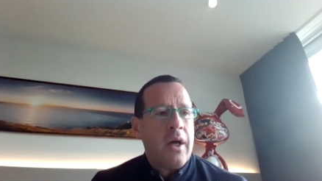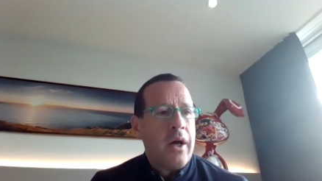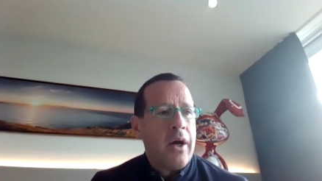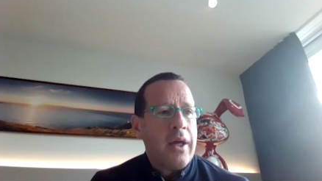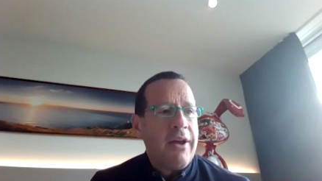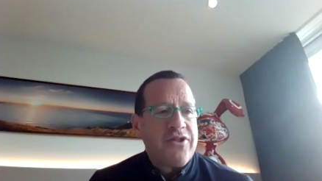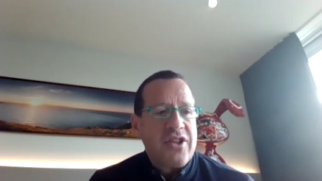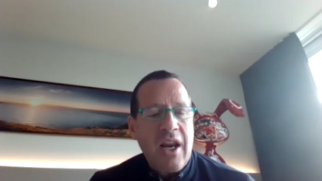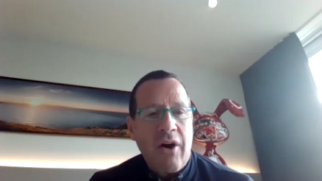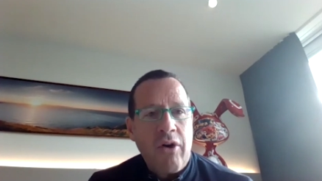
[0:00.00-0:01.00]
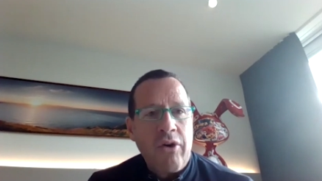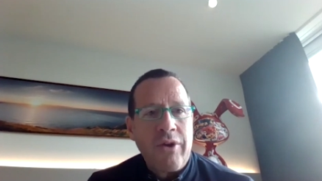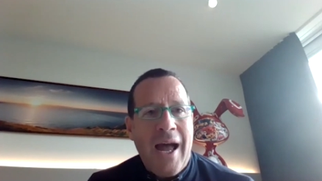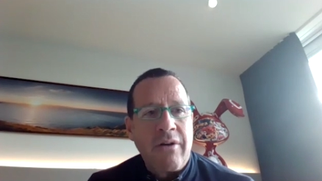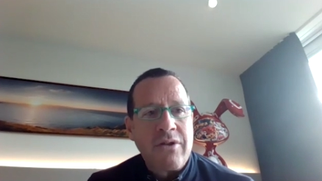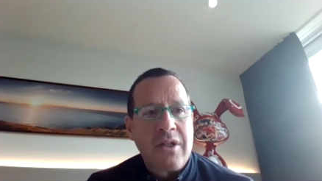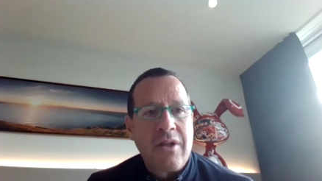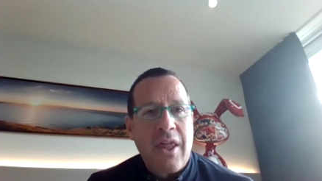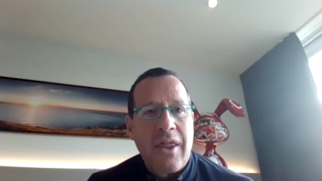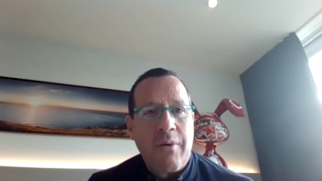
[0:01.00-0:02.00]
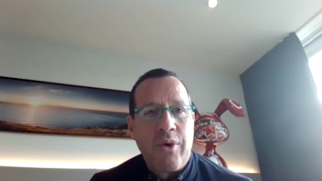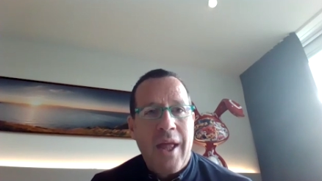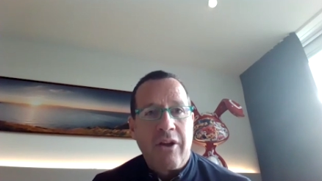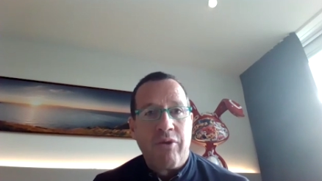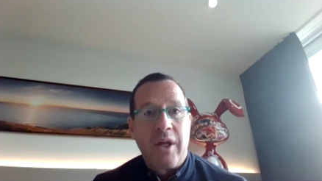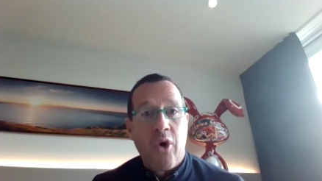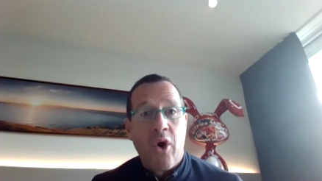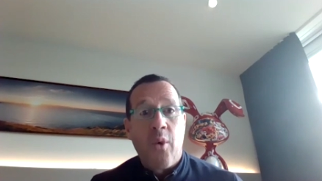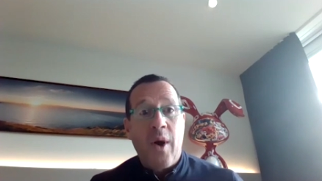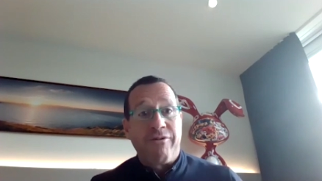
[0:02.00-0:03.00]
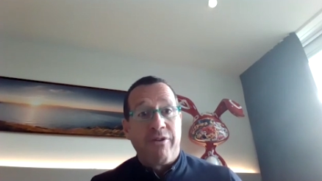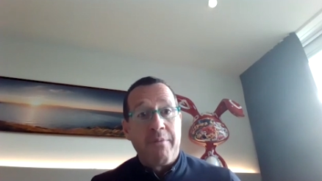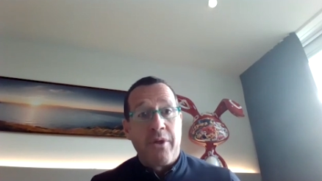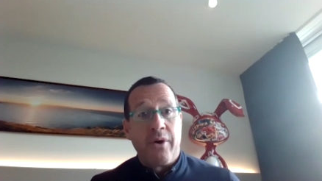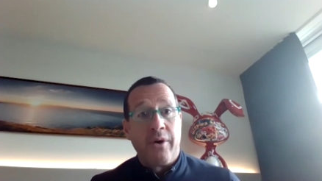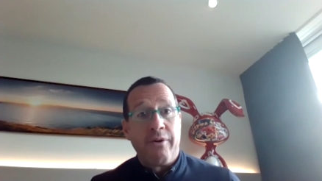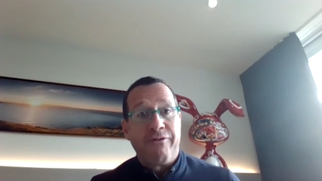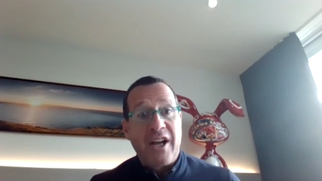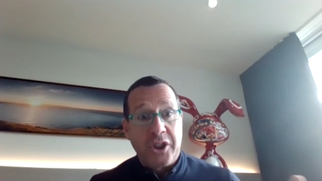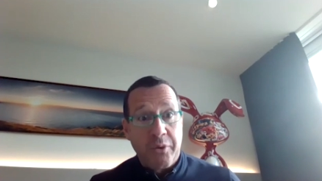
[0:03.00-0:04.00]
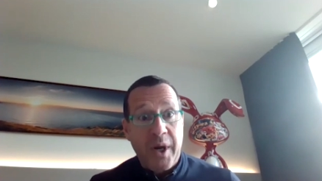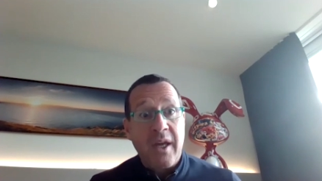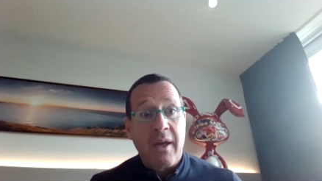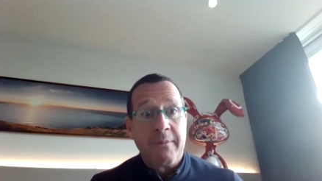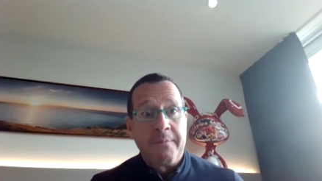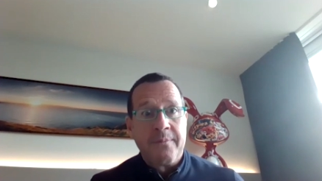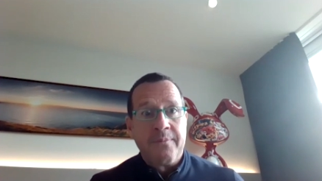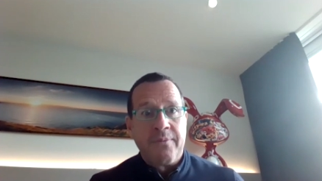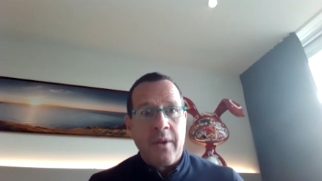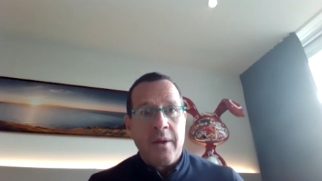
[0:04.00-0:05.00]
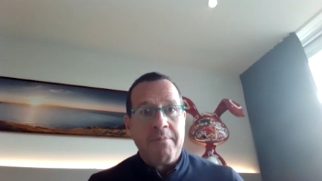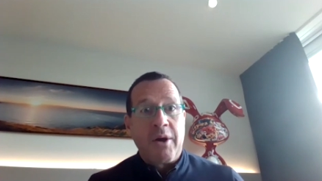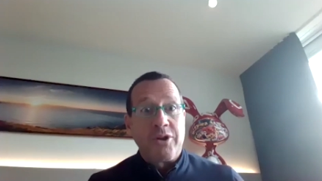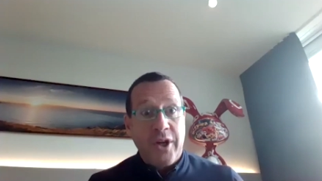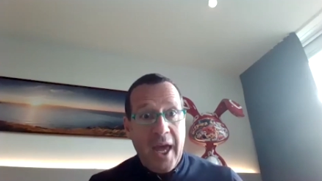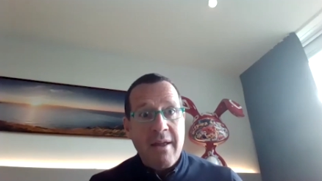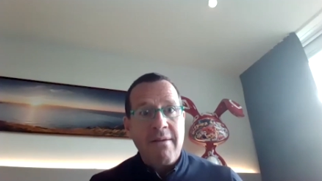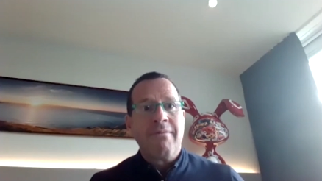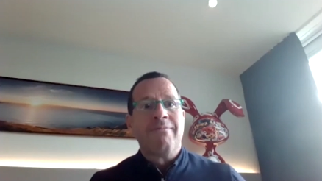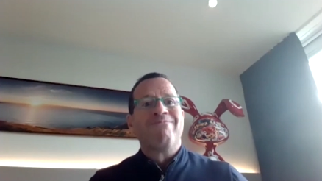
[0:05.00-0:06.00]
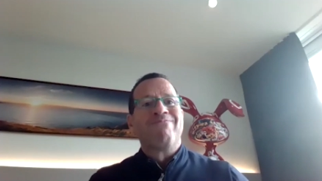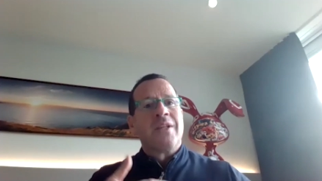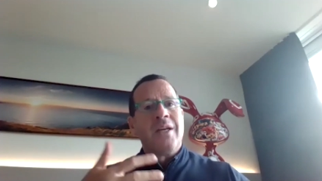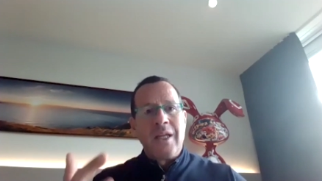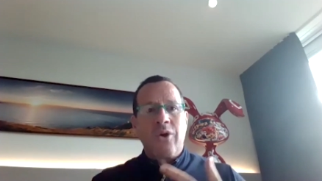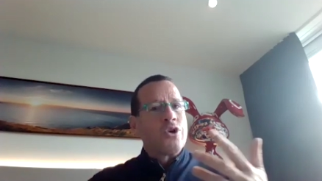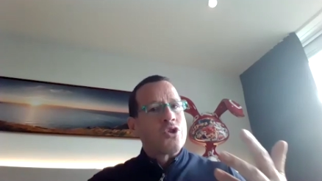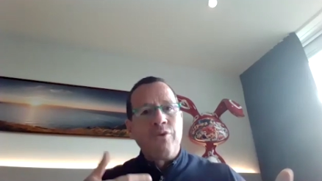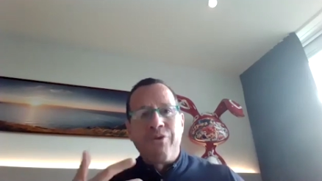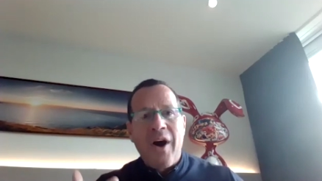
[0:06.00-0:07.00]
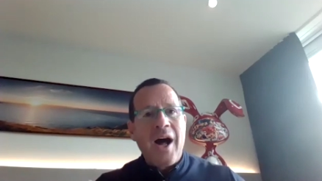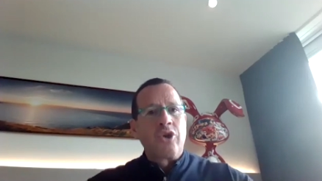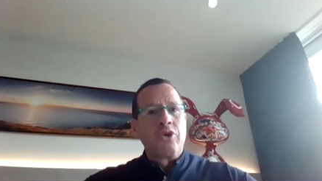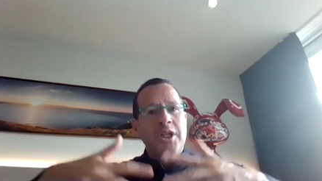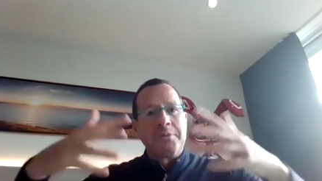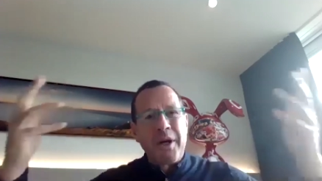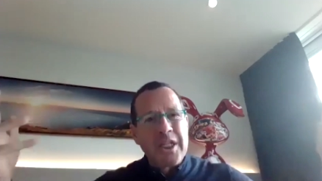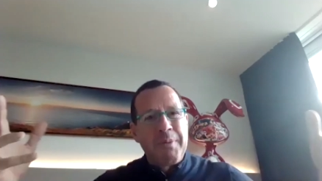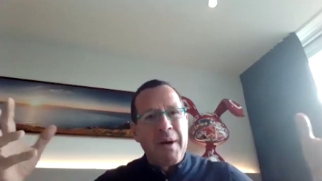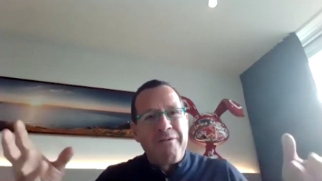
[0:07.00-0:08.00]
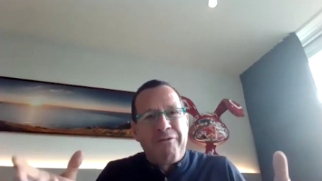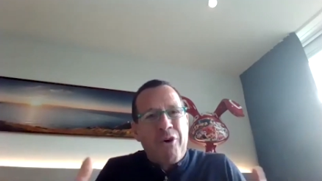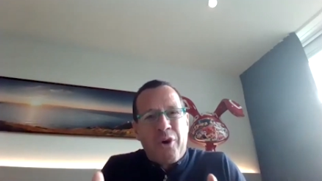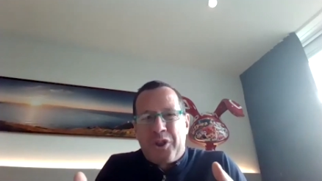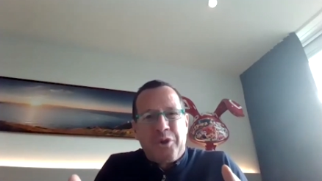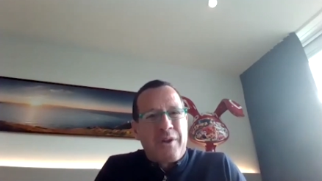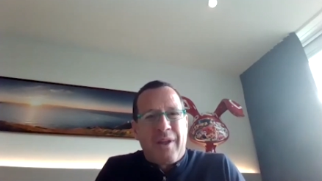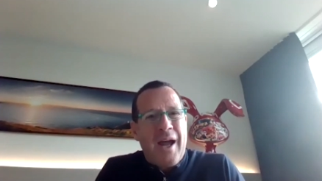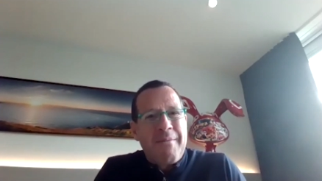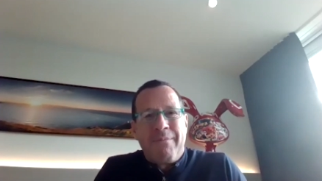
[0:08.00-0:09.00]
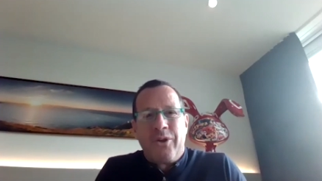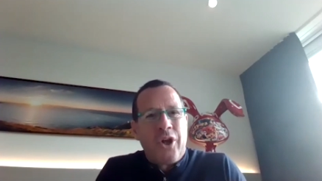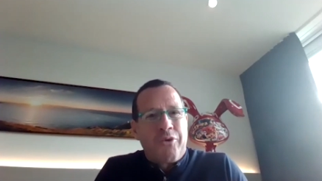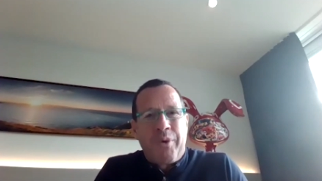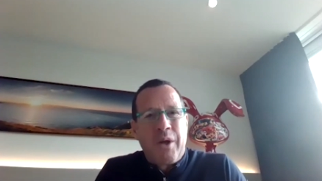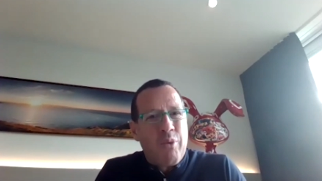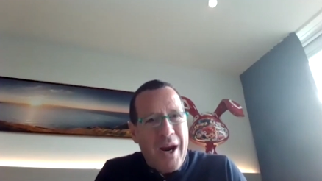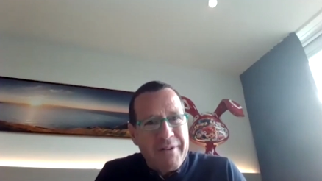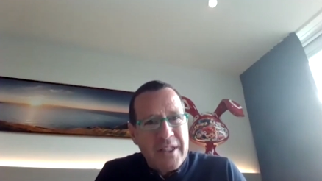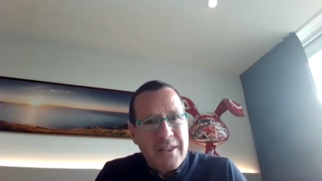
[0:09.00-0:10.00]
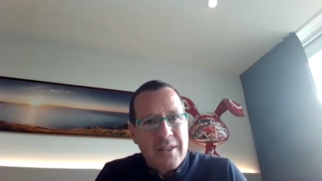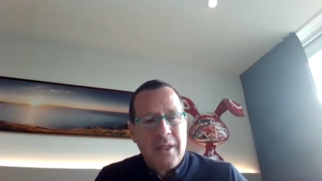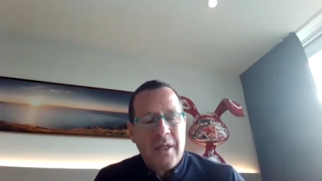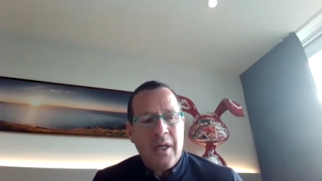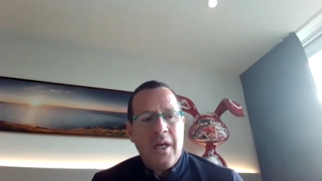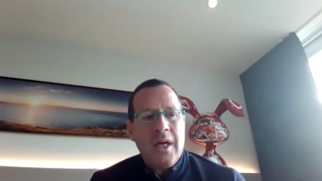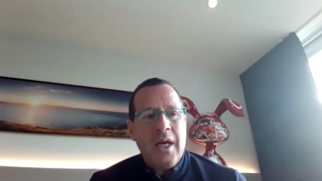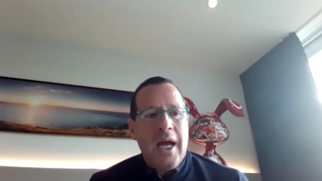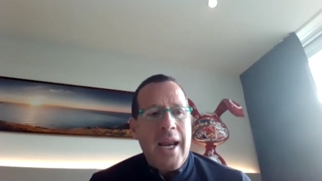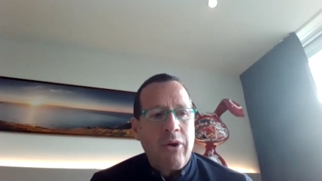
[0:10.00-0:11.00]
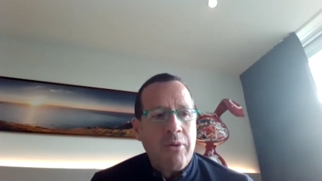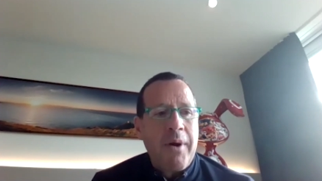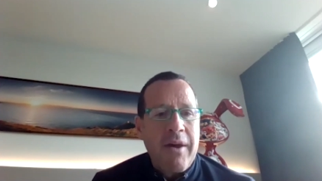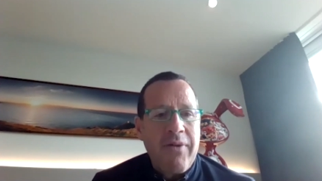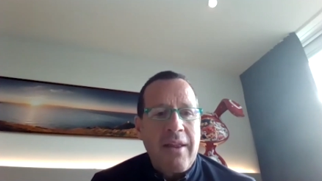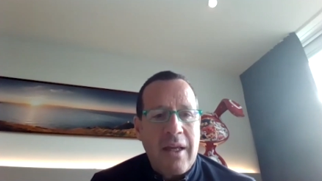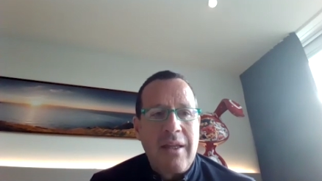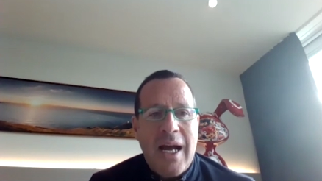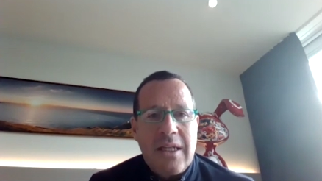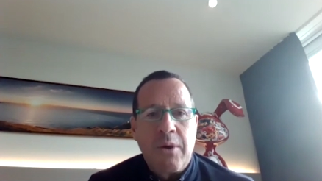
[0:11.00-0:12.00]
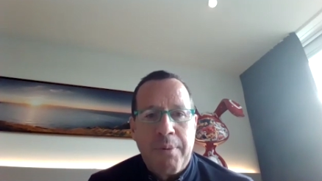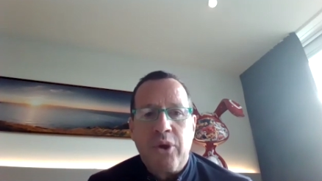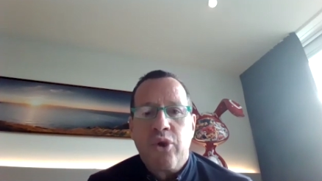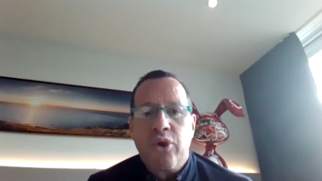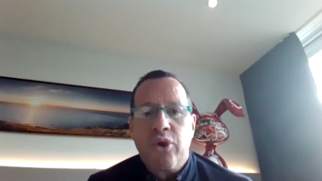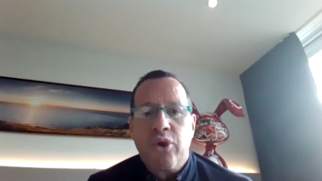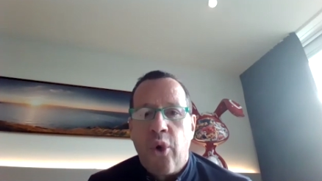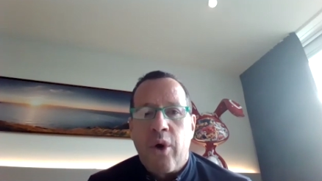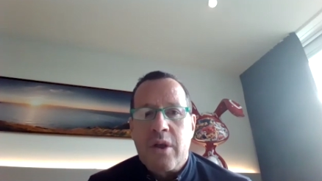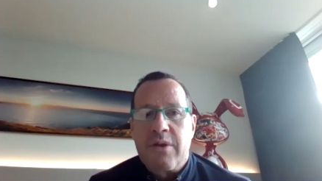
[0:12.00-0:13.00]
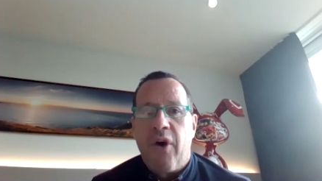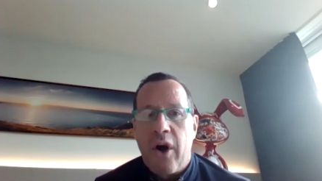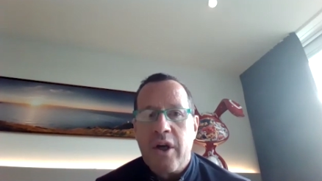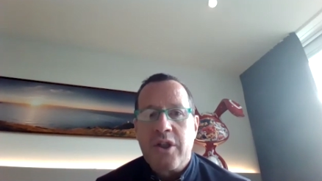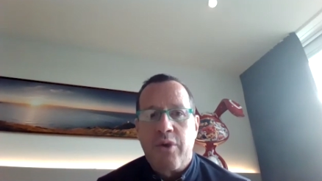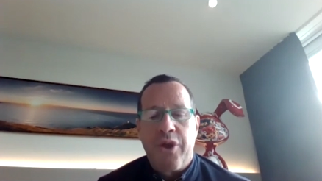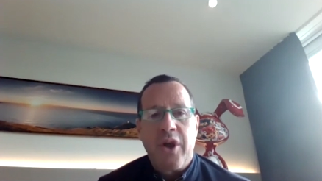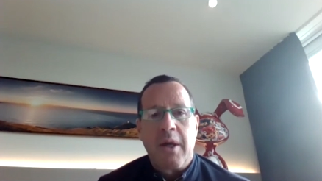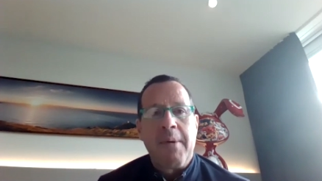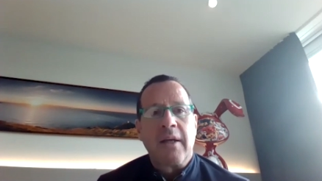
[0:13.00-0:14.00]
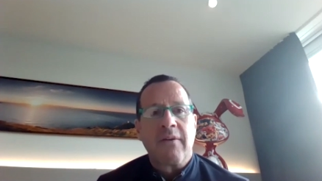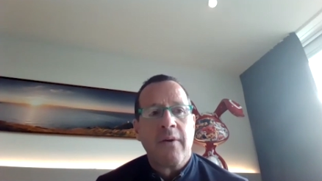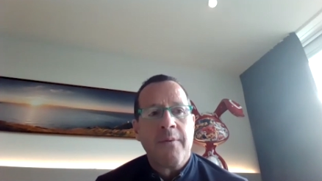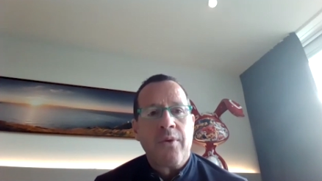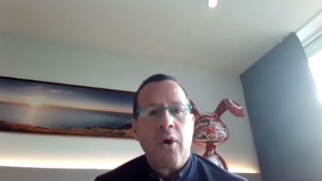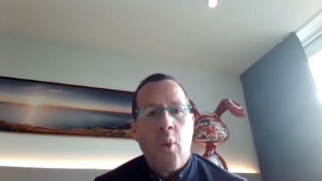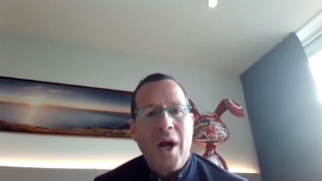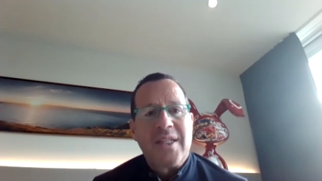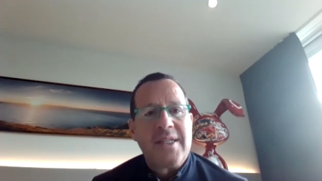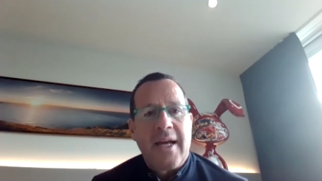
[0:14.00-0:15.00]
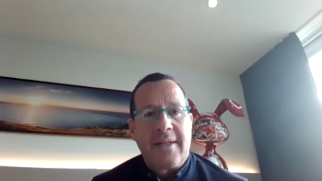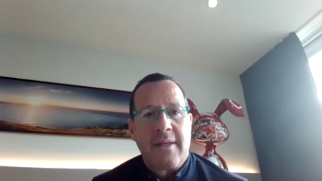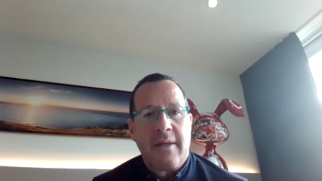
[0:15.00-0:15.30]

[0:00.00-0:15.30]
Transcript: Uh, Yves Saint Laurent announced that they would actually go away from the fashion week because again, it goes too far, too much money spent for a short time, not really relevant. And I do believe that it does open doors for us to think about what's next.